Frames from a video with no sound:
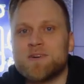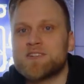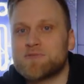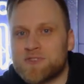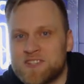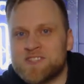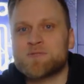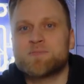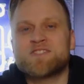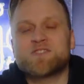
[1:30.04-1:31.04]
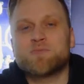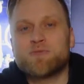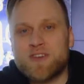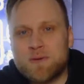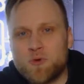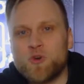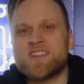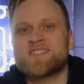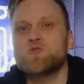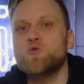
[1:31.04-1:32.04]
For accountants, the deadline is
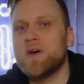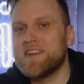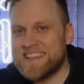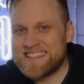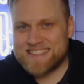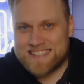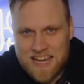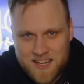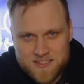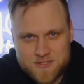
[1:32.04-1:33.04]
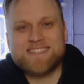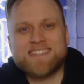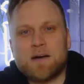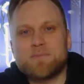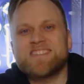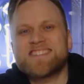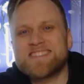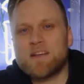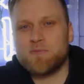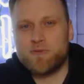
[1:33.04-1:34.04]
always February of the year
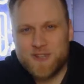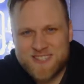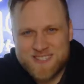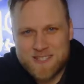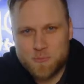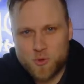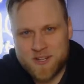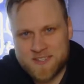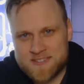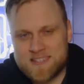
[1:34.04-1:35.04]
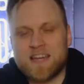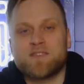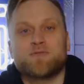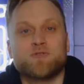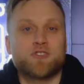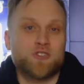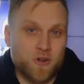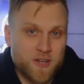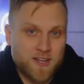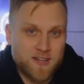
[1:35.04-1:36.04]
after next. You have a
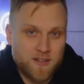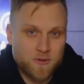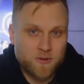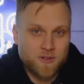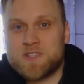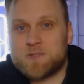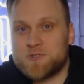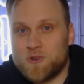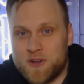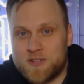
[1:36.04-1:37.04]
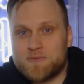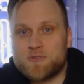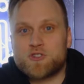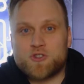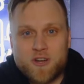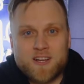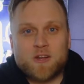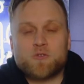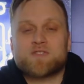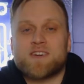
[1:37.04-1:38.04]
total of 14 months for the tax
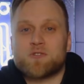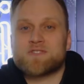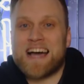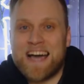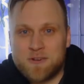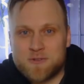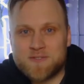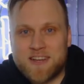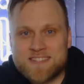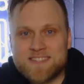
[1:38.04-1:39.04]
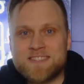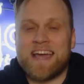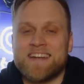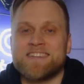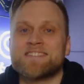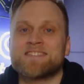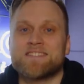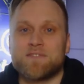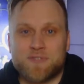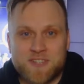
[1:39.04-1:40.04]
return. This means that the
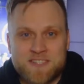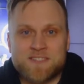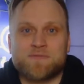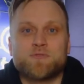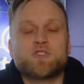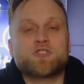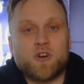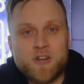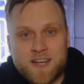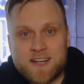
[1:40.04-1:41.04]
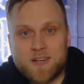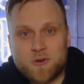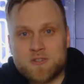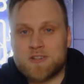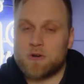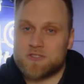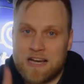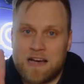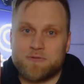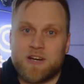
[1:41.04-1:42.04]
deadline for the 2021 tax return for
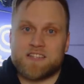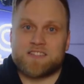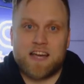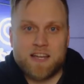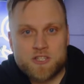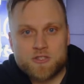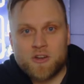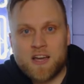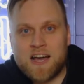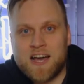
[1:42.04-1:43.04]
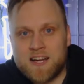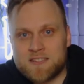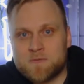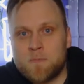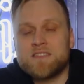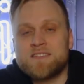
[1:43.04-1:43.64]
all three types of tax